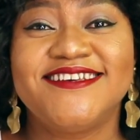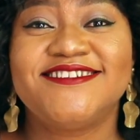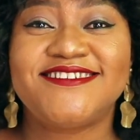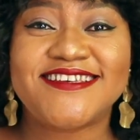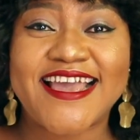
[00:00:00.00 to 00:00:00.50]

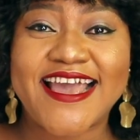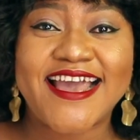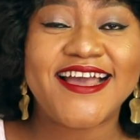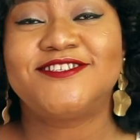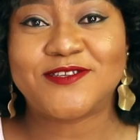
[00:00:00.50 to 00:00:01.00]

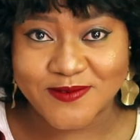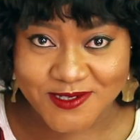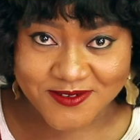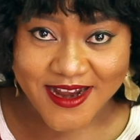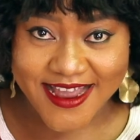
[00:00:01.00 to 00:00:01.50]
share,
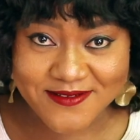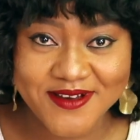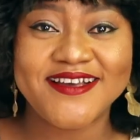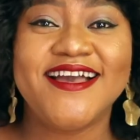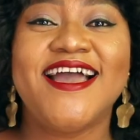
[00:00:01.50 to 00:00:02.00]

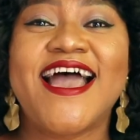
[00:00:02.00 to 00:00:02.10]
subscribe,